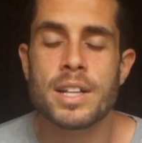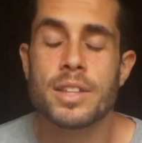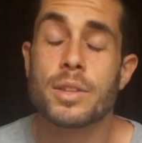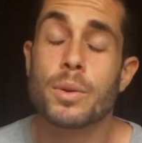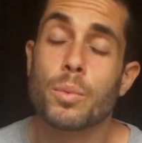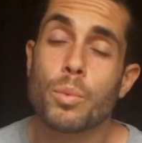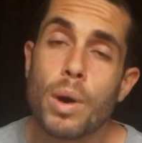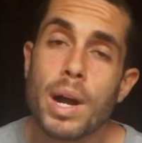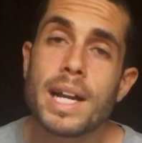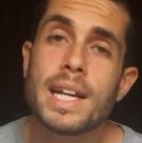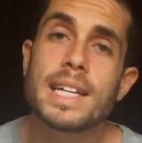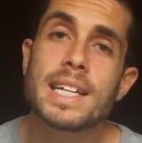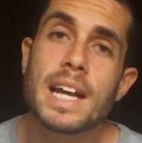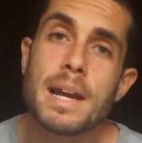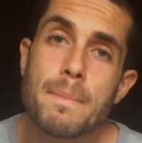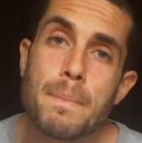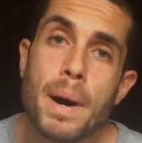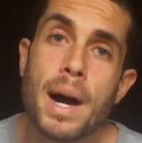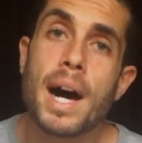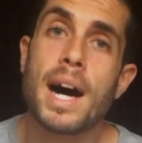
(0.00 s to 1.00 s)
The way to
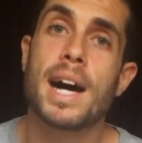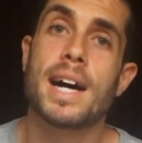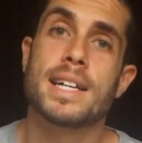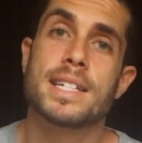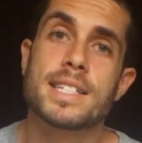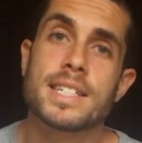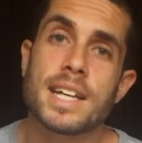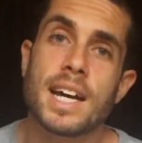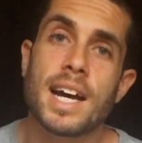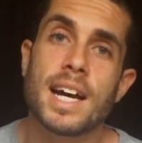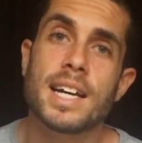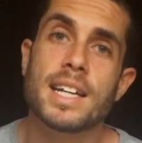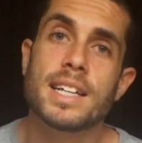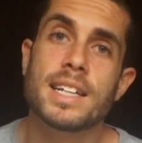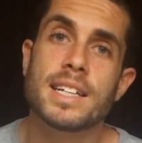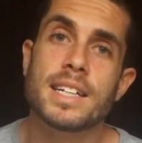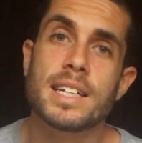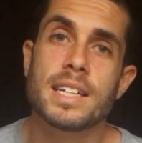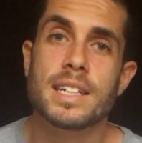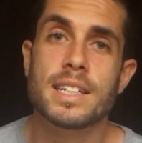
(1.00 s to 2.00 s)
get past that,
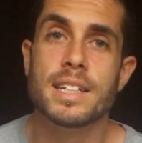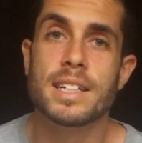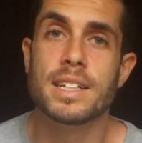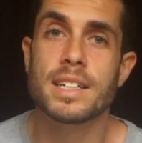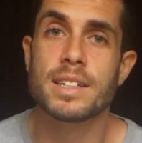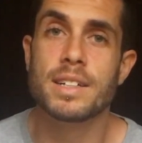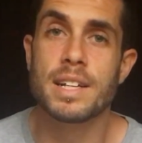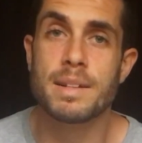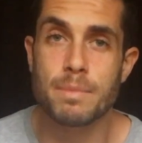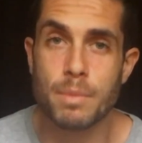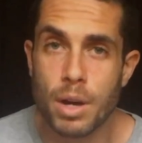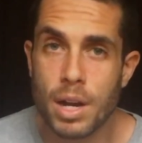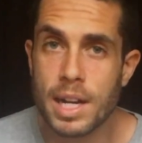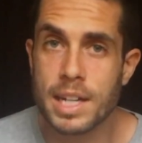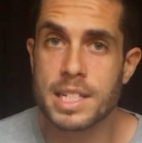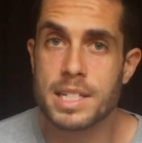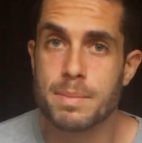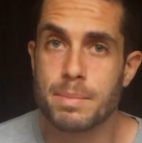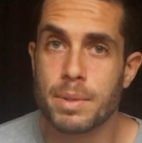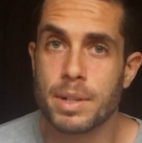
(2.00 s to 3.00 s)
in my
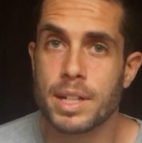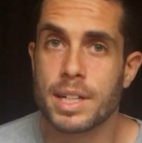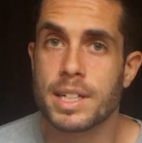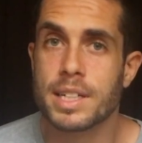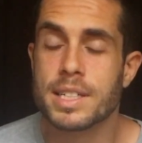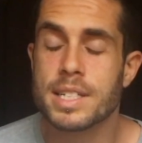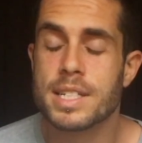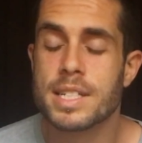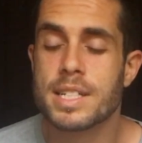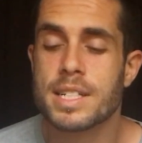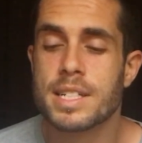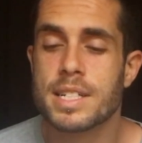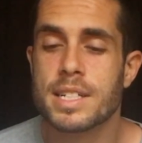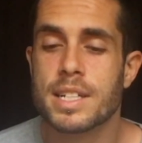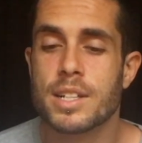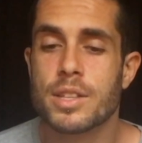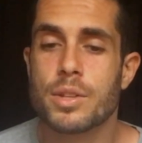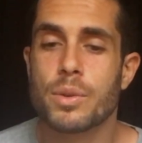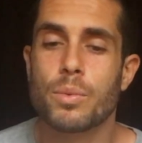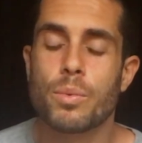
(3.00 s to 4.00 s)
experience,
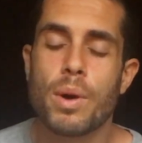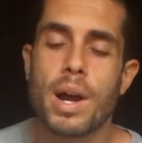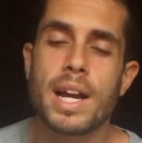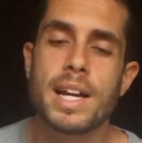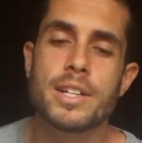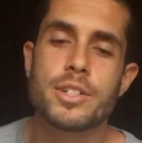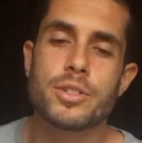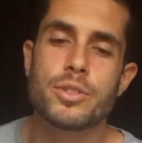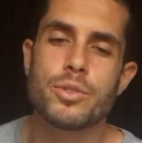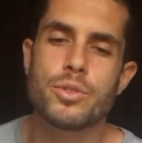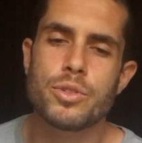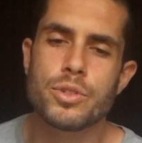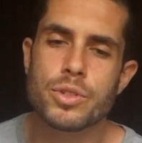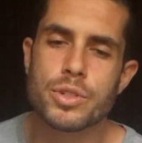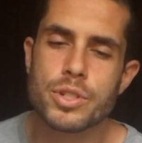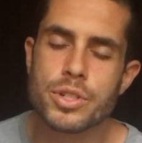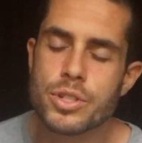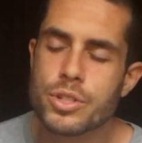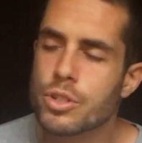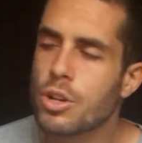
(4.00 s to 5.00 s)
the way to
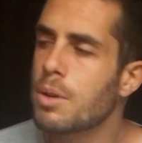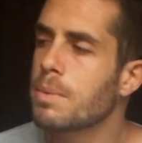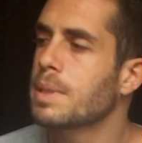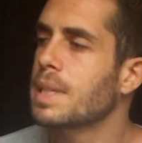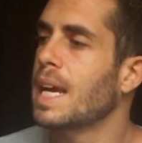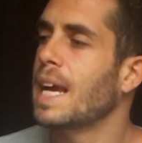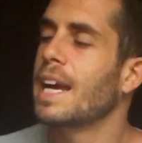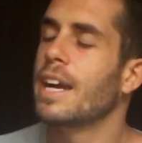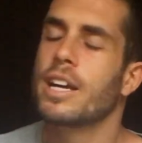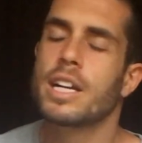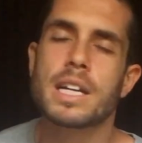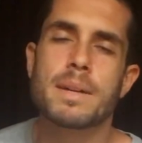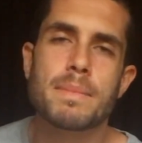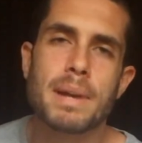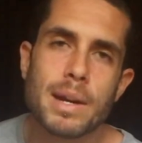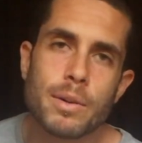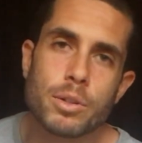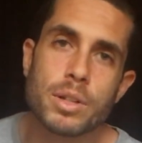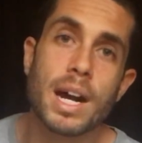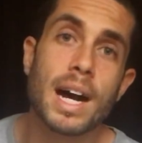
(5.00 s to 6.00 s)
stop caring
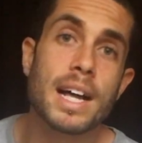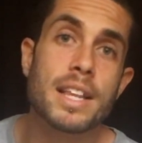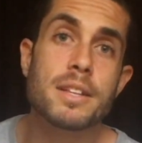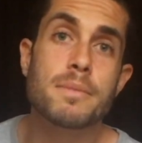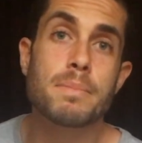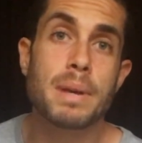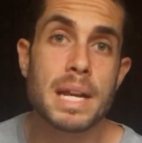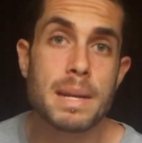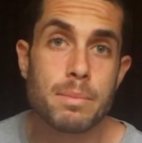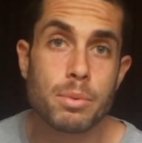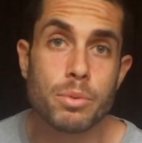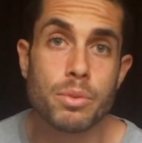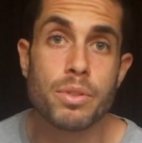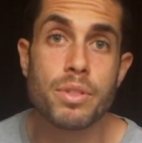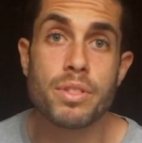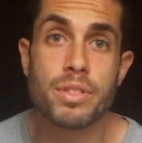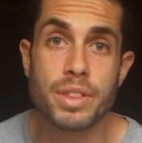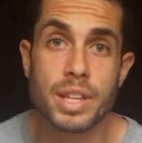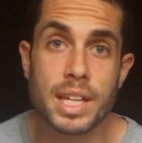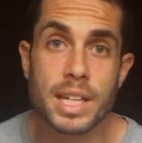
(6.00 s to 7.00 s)
about what other people
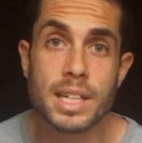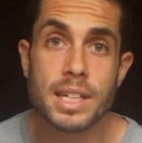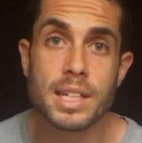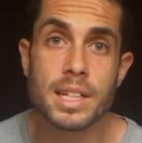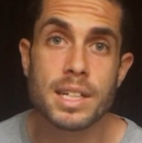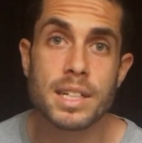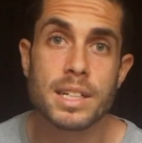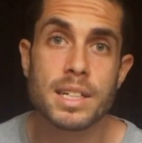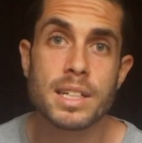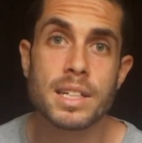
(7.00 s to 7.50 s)
think